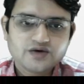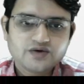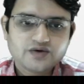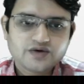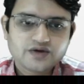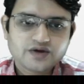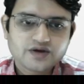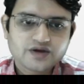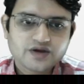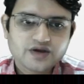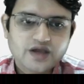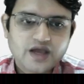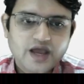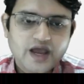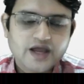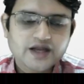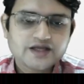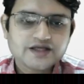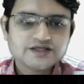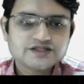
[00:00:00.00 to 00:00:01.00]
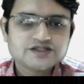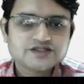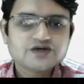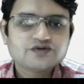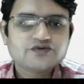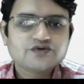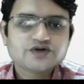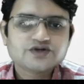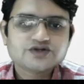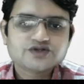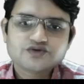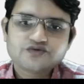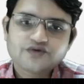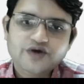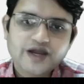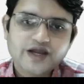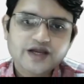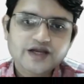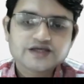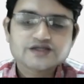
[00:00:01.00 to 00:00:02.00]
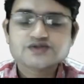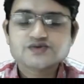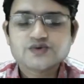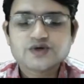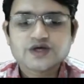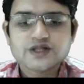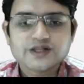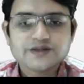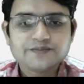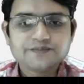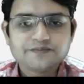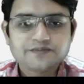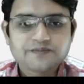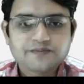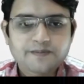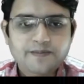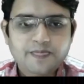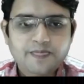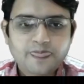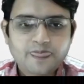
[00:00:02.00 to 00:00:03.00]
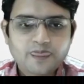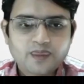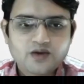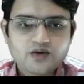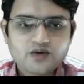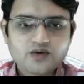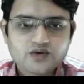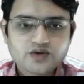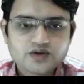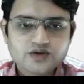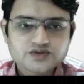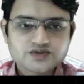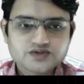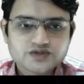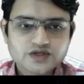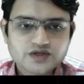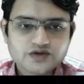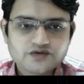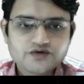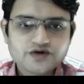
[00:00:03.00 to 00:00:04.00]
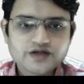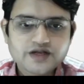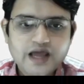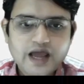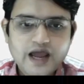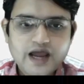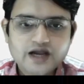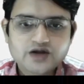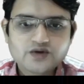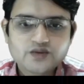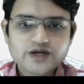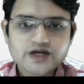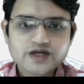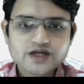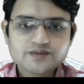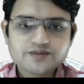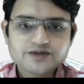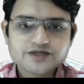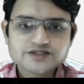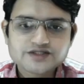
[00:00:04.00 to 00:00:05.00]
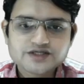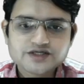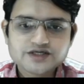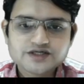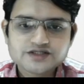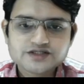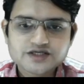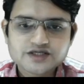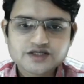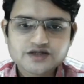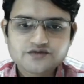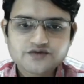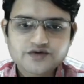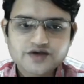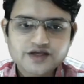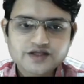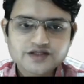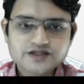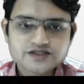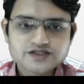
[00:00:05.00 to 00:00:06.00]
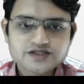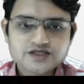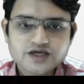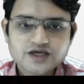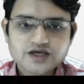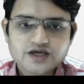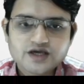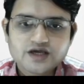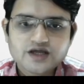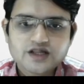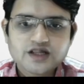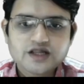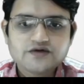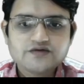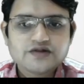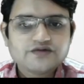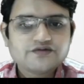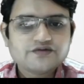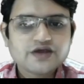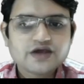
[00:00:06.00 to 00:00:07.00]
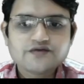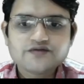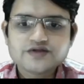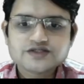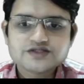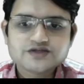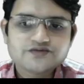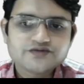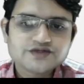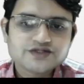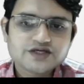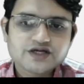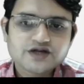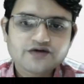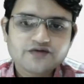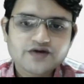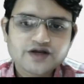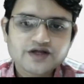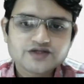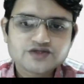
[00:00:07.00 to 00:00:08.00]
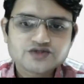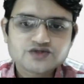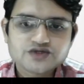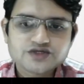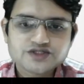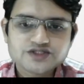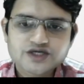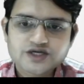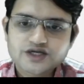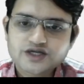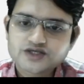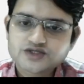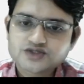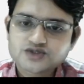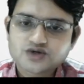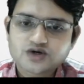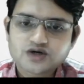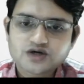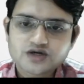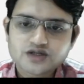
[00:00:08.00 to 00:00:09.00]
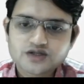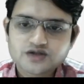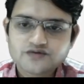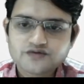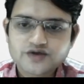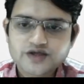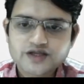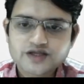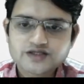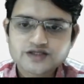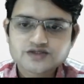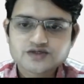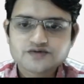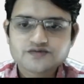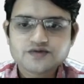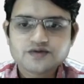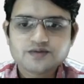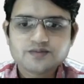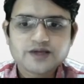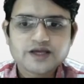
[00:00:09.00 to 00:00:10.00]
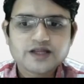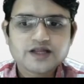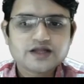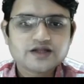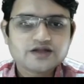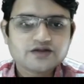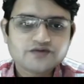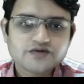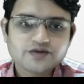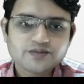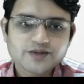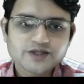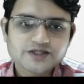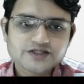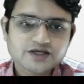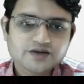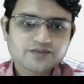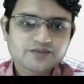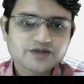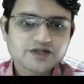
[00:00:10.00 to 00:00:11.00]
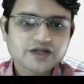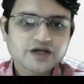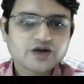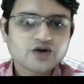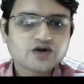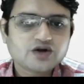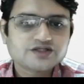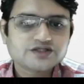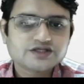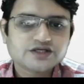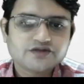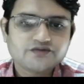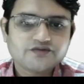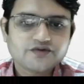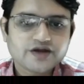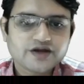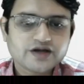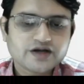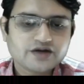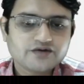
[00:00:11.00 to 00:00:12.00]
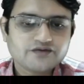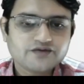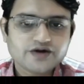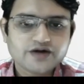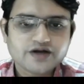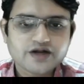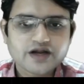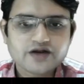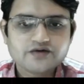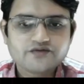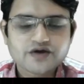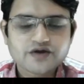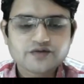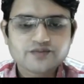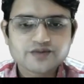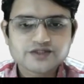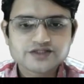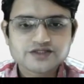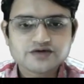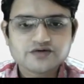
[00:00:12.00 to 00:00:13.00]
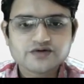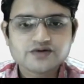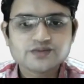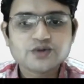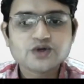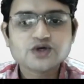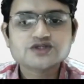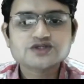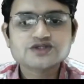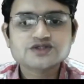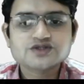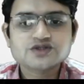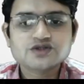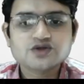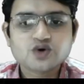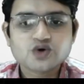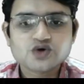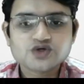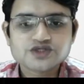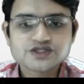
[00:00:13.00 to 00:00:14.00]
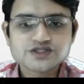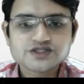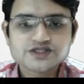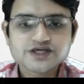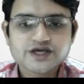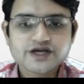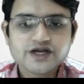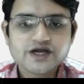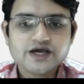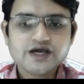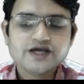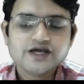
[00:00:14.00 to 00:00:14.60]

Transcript: okay, and easier for us to find as well. Okay, so even at 20% significance level, we have insufficient evidence to reject H naught. The variance of the male and the female sample are not significantly different at 5% level, because the question said